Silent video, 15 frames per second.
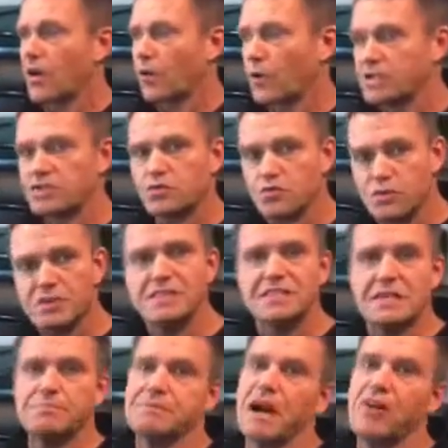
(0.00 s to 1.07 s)
which really
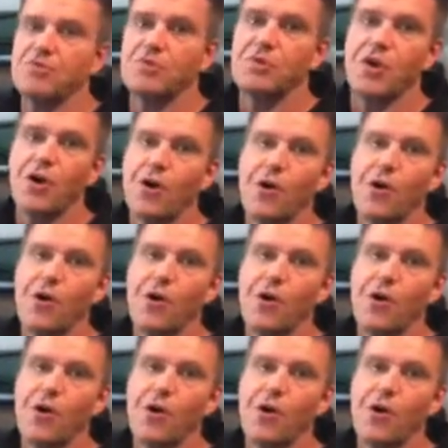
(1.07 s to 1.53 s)
deep down